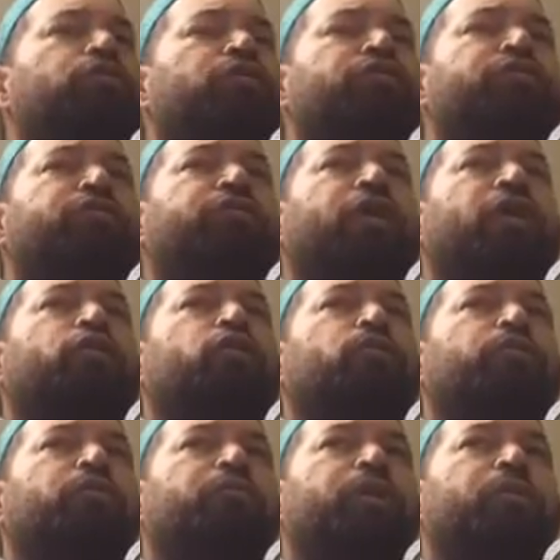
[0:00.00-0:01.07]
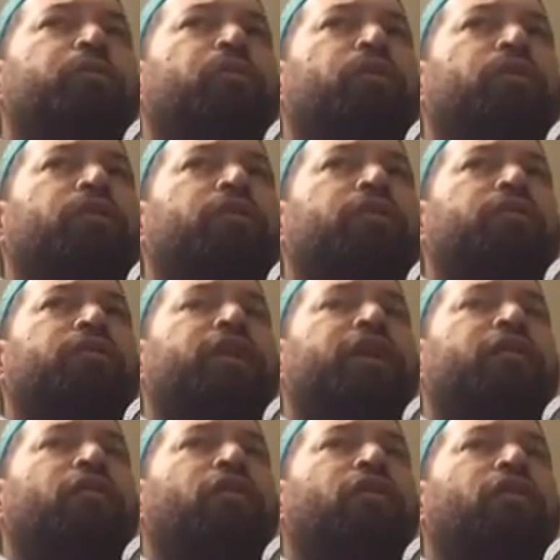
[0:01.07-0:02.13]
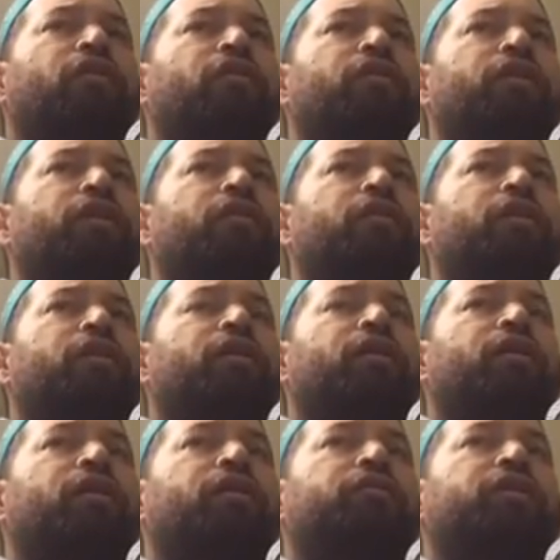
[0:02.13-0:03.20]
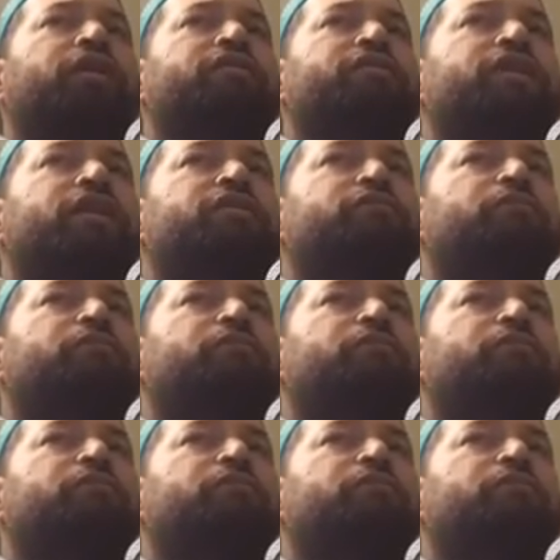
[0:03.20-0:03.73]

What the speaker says: of people that are, they say, is